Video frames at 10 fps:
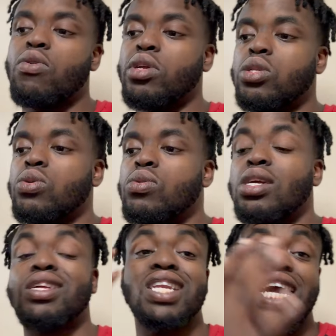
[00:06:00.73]
retuned,
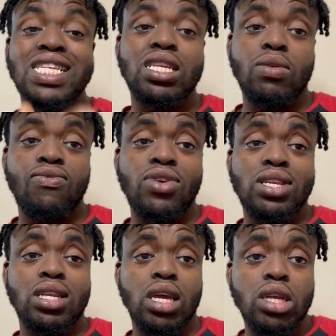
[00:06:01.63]
and that doesn't fix
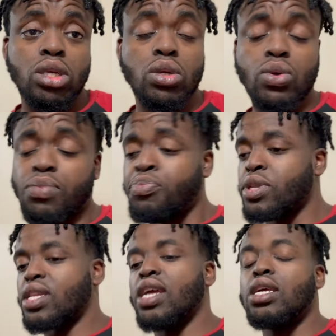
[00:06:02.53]
the issue,
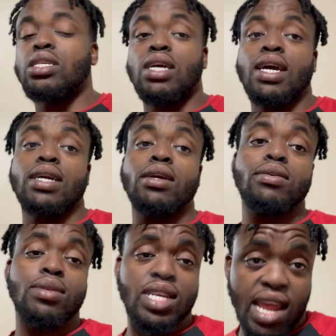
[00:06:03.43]
then it's like,
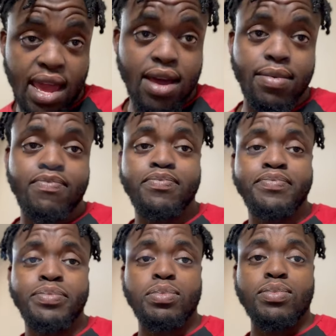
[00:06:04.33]
damn.
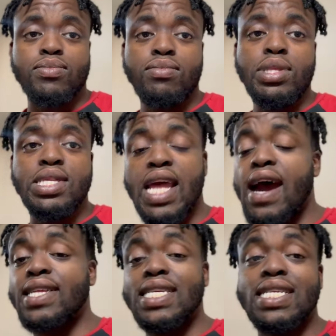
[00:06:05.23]
Now
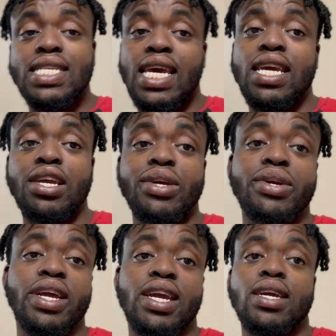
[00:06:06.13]
I just sat here
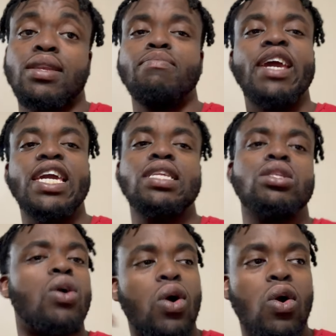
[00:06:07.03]
and made
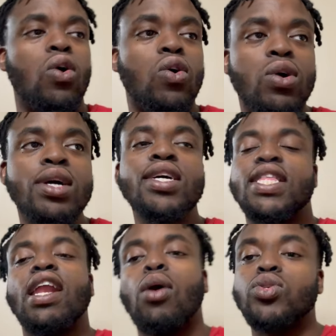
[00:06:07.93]
the hole
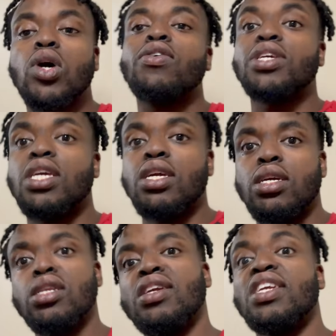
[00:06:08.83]
that I was already
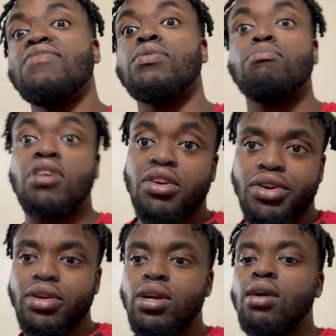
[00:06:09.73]
in even
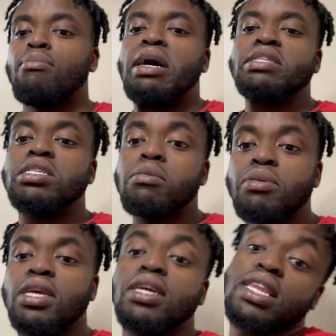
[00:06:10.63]
bigger by
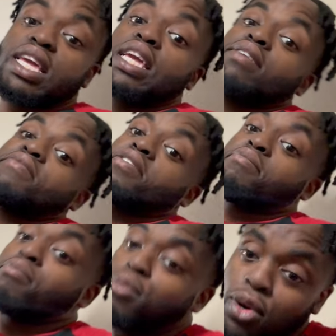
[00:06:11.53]
dumping in even
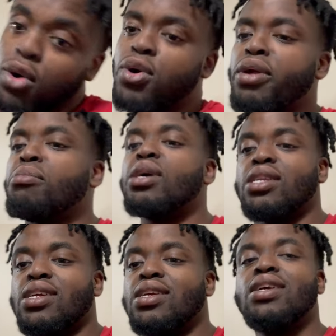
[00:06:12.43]
more
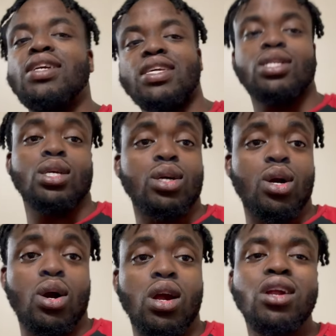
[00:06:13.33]
money into the
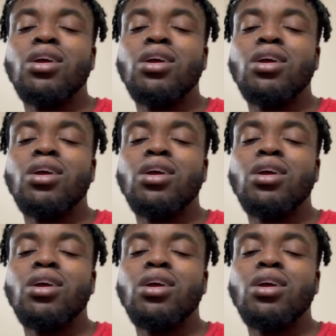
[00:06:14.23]
car.